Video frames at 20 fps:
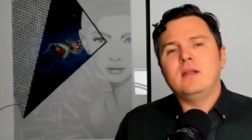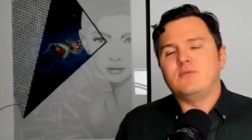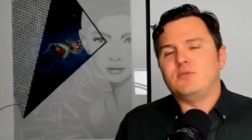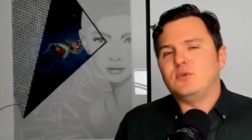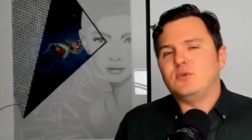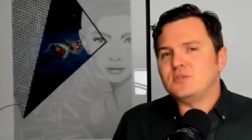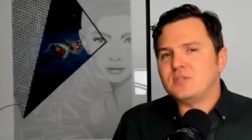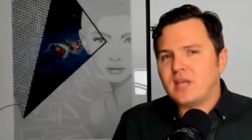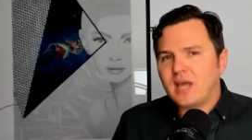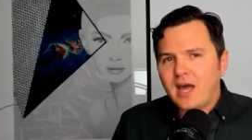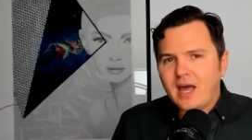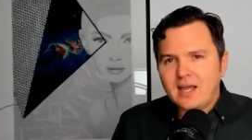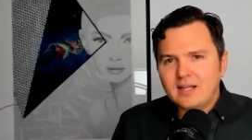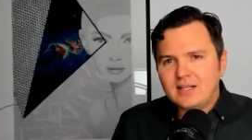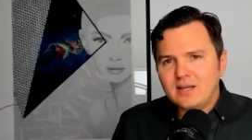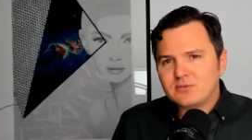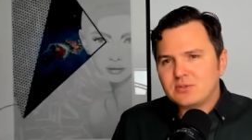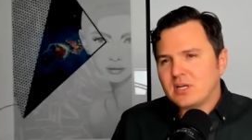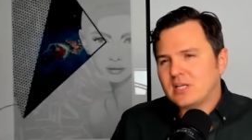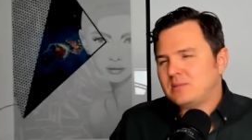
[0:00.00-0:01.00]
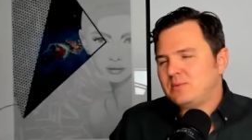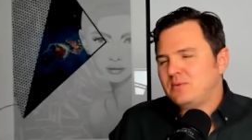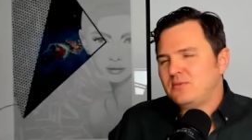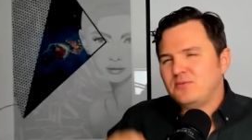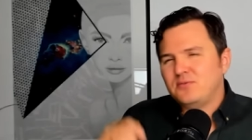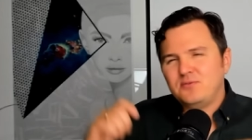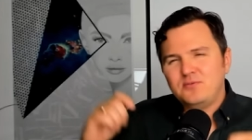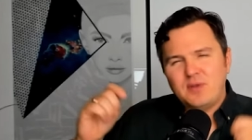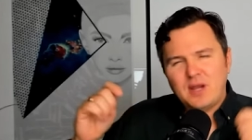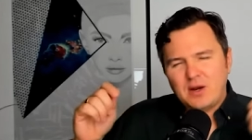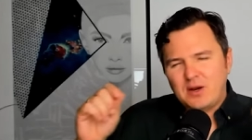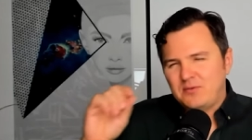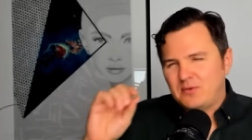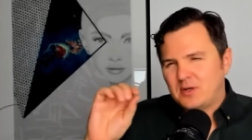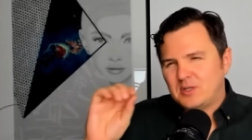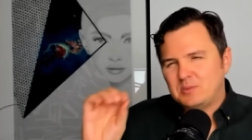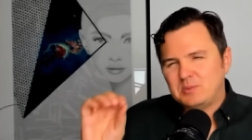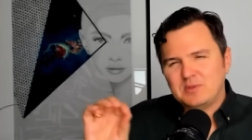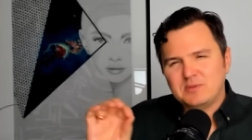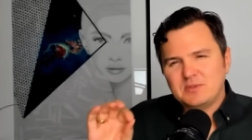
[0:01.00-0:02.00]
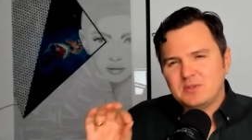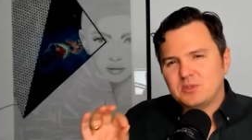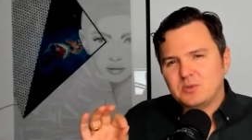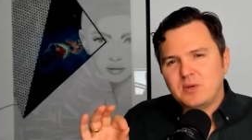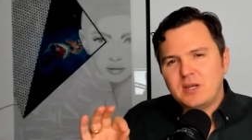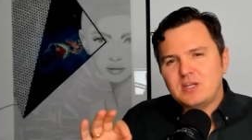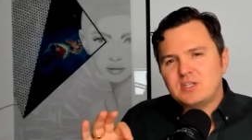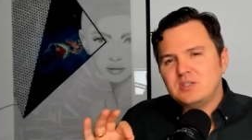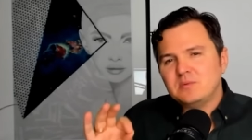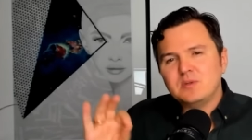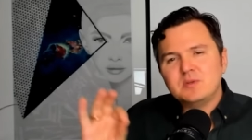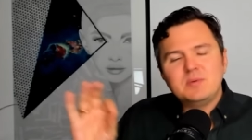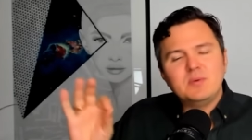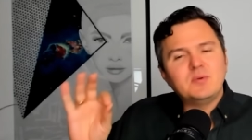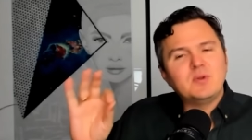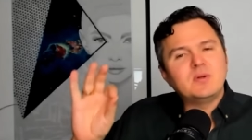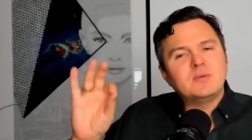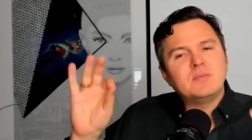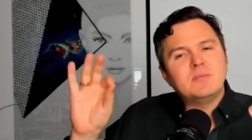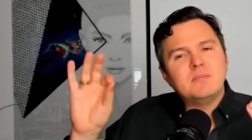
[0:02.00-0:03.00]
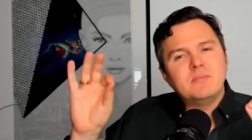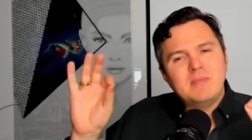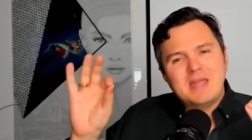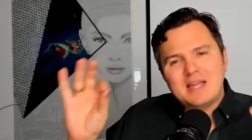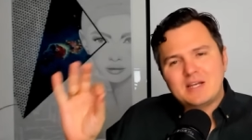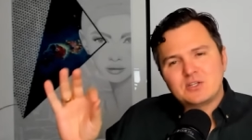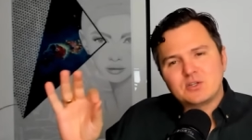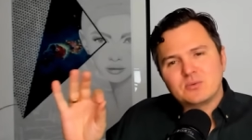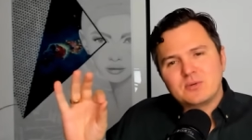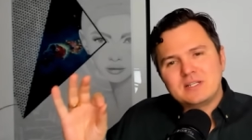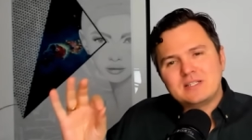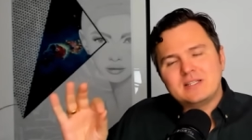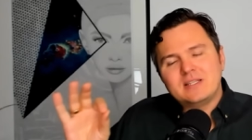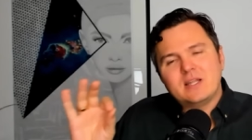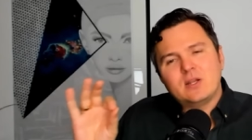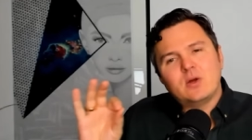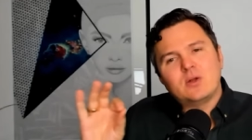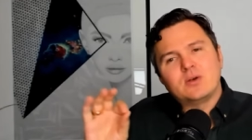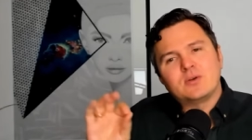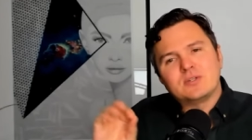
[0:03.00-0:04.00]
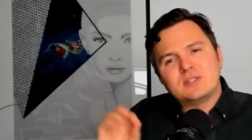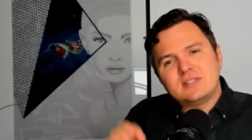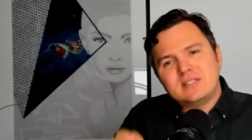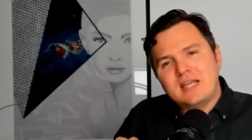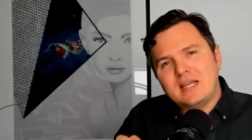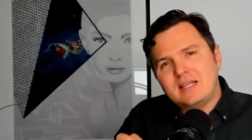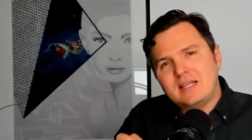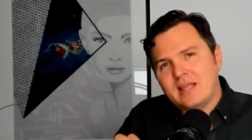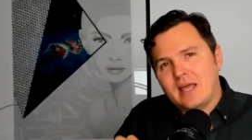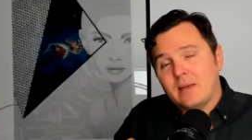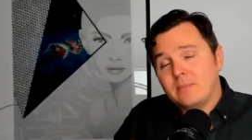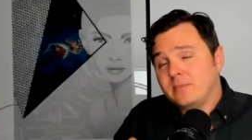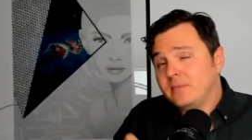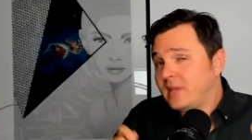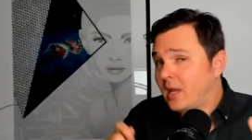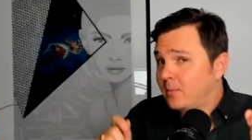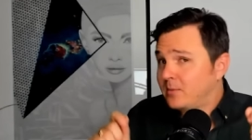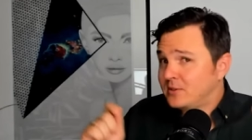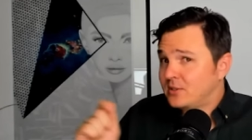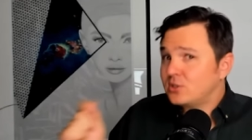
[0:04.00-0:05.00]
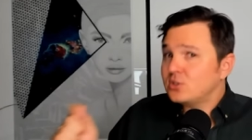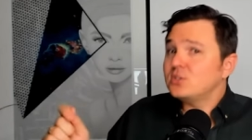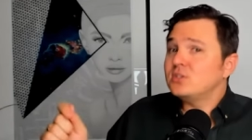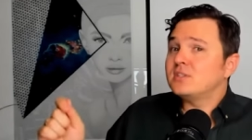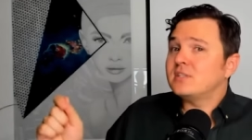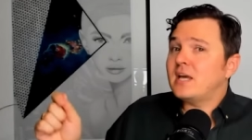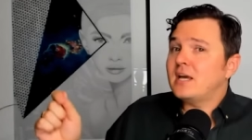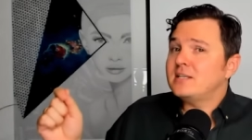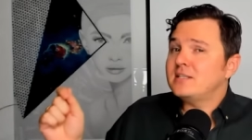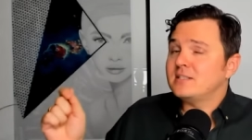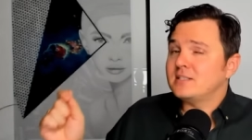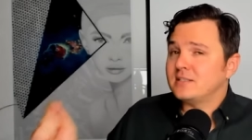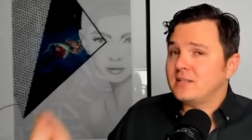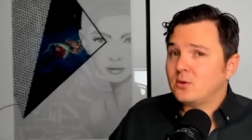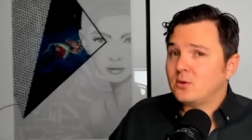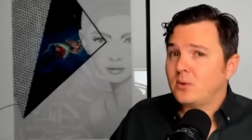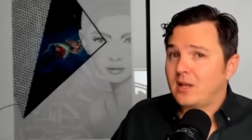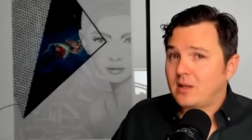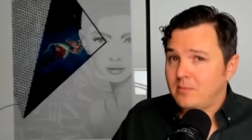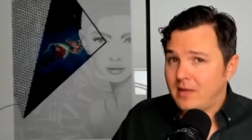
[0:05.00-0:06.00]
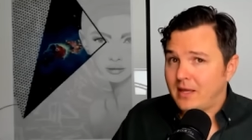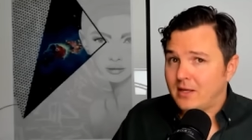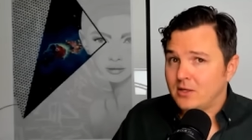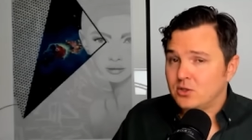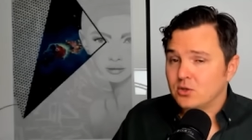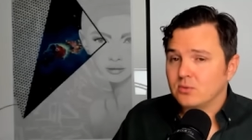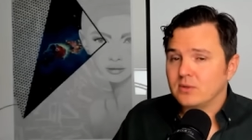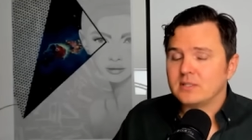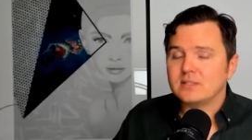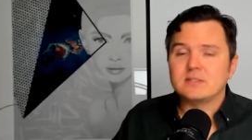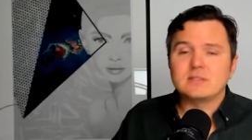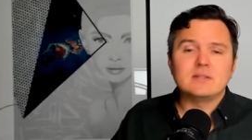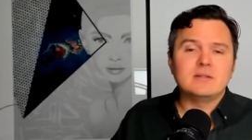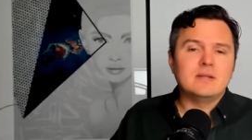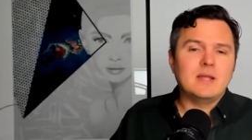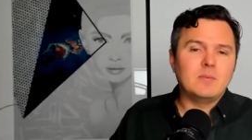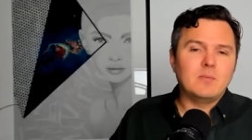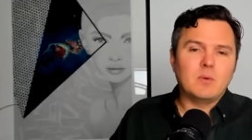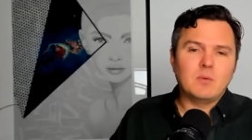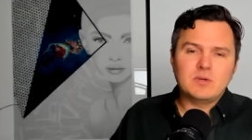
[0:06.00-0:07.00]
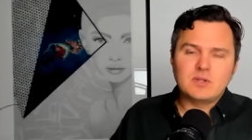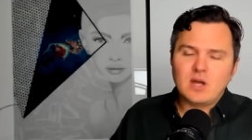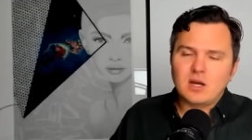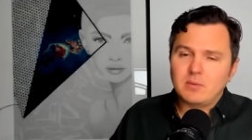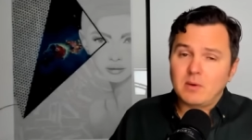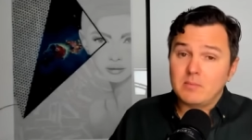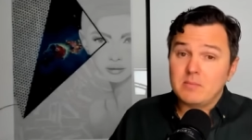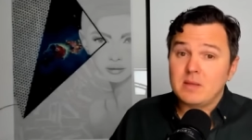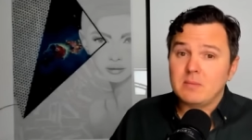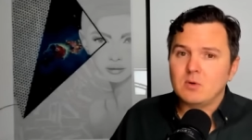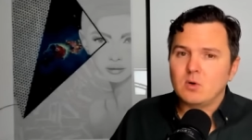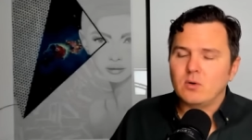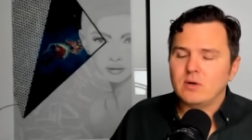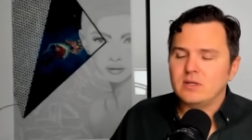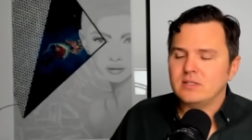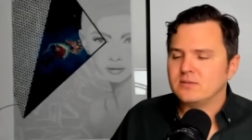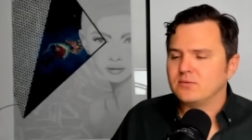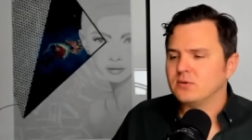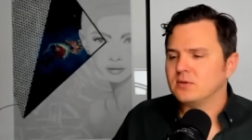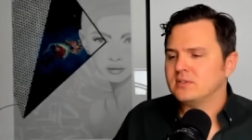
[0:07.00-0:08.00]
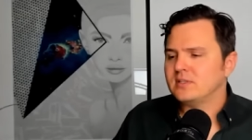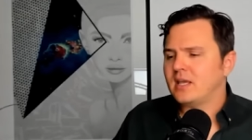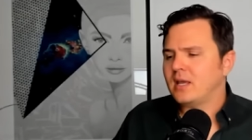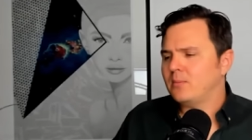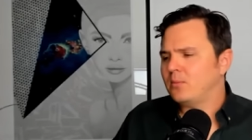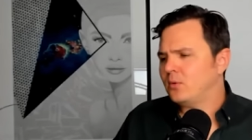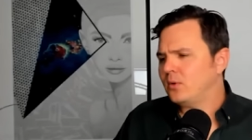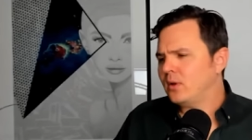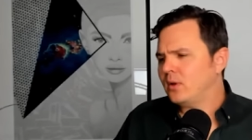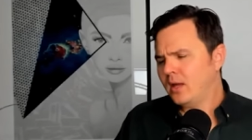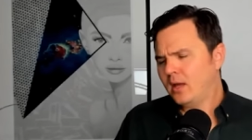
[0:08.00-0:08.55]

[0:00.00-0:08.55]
If you're using high leverage, it has to be very, very specific situations. Most people don't manage the risk, and they don't understand that. Now, position sizing is another way to manage your risk. And when we talk about meme coins, for example,